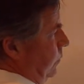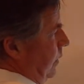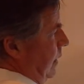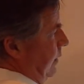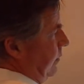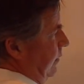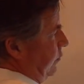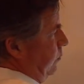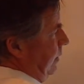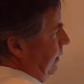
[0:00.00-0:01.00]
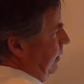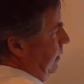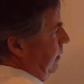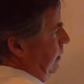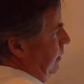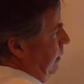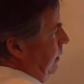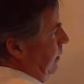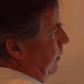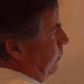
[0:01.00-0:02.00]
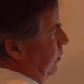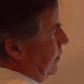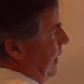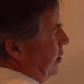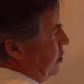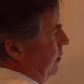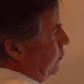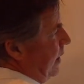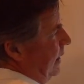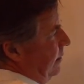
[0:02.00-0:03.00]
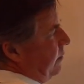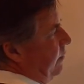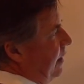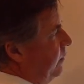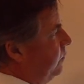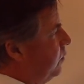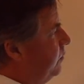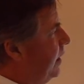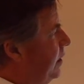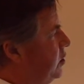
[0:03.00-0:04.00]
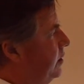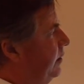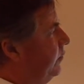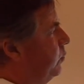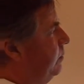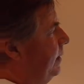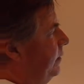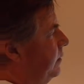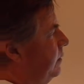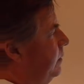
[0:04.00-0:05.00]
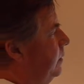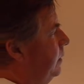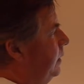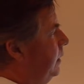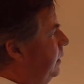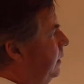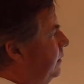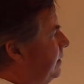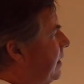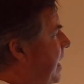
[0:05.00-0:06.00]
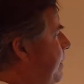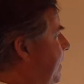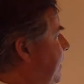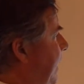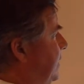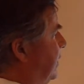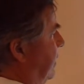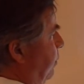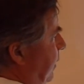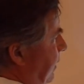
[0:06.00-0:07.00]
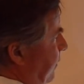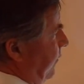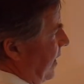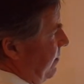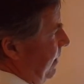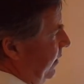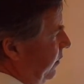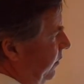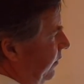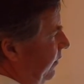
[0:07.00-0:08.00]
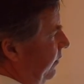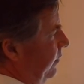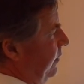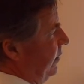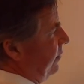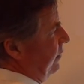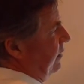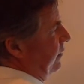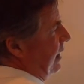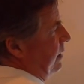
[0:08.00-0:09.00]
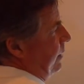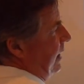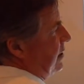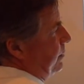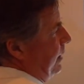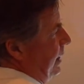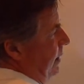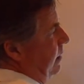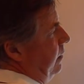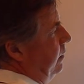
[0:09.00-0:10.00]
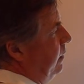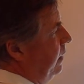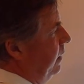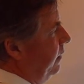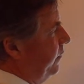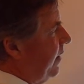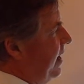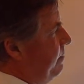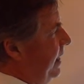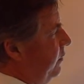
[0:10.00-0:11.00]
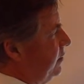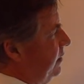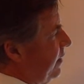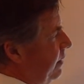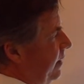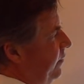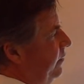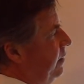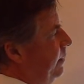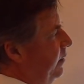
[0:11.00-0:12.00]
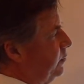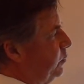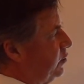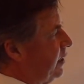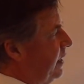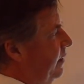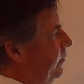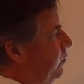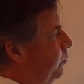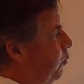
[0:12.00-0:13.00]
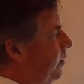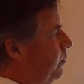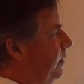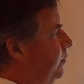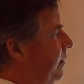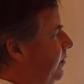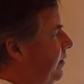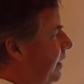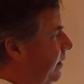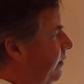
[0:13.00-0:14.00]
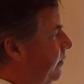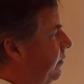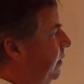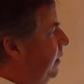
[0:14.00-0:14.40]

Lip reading: Okay, so this would be the rotation. The radius of that rotation is 1 meter. The time it takes to complete the 5 meters is distance divided by speed. 5 meters divided by 50 meters per second, or 0.33 seconds.